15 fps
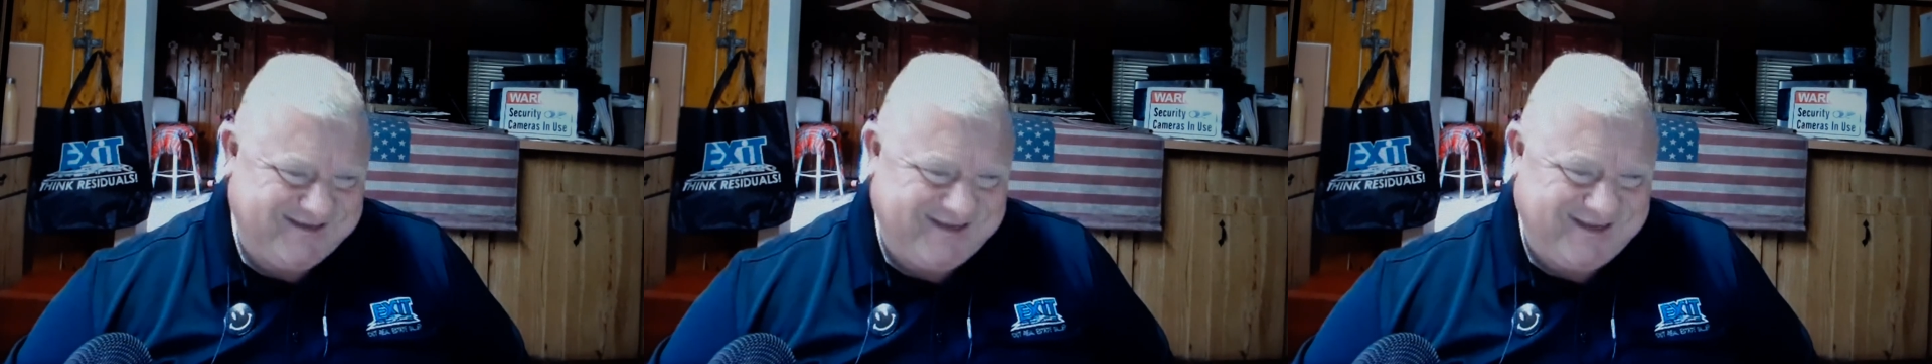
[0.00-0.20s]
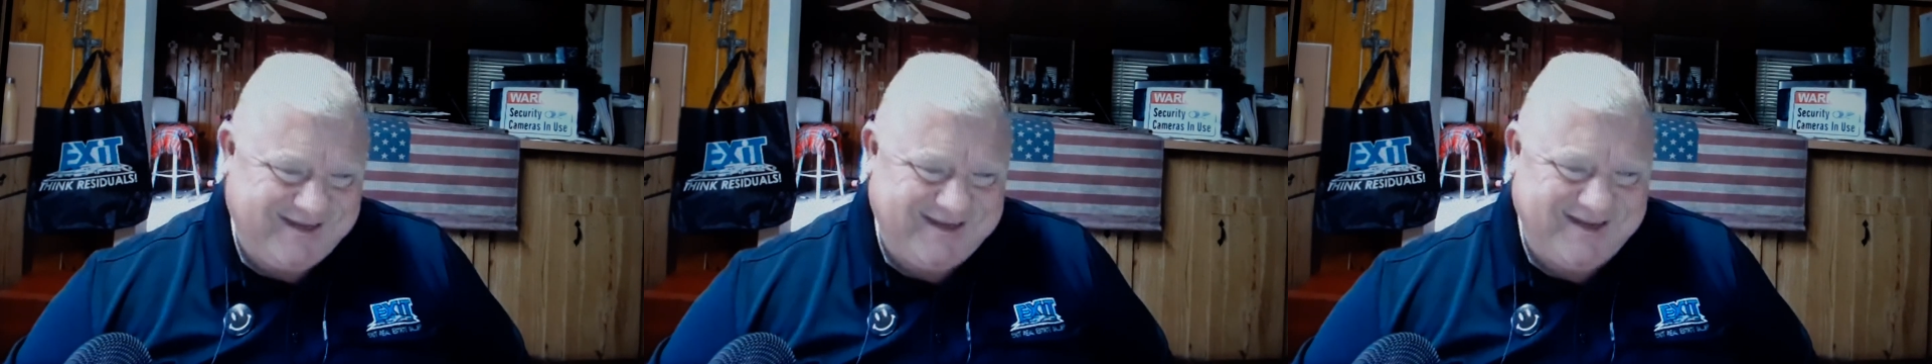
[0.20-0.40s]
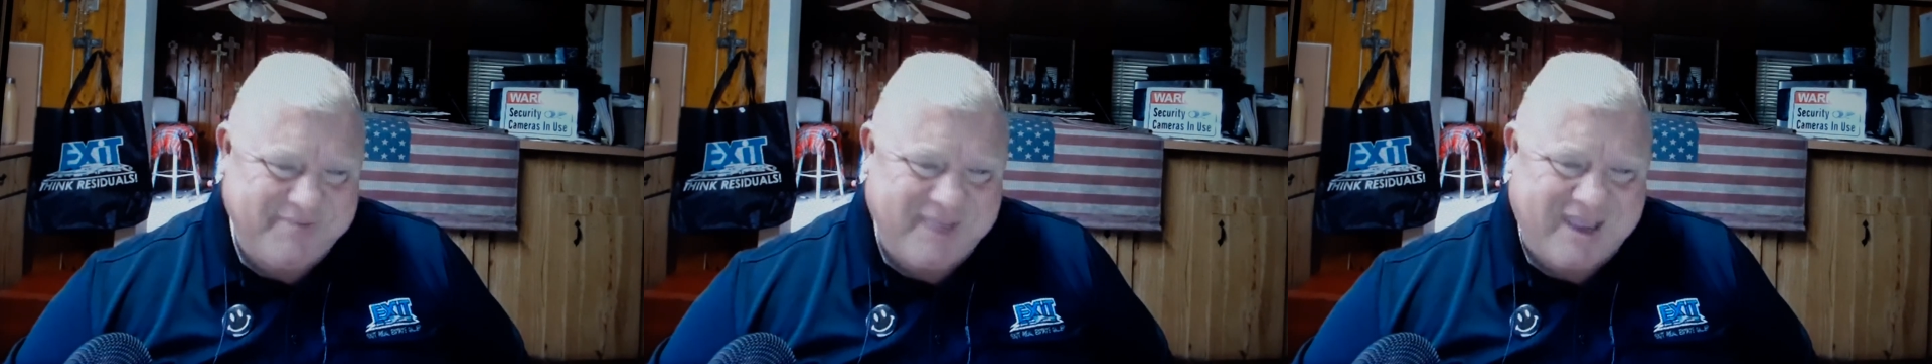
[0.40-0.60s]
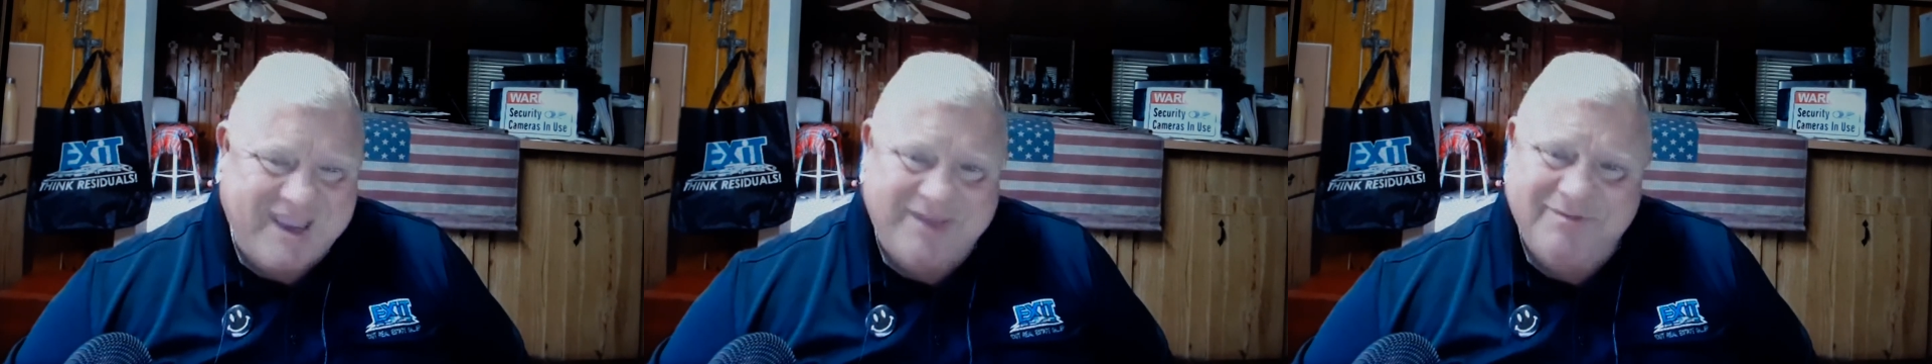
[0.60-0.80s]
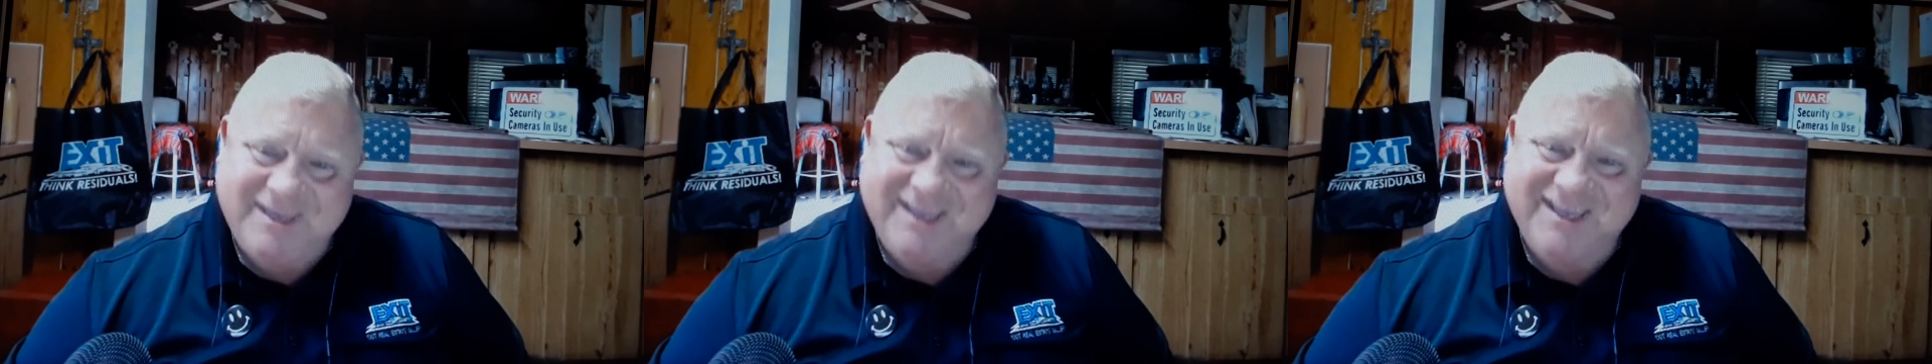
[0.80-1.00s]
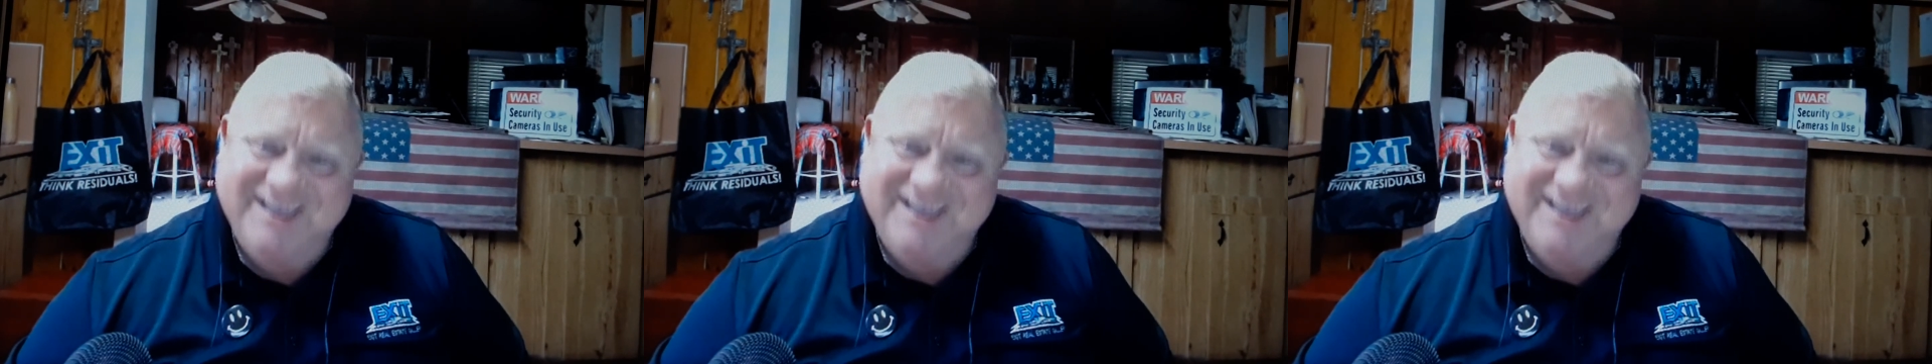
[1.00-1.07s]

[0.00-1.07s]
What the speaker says: Isn't it, baby?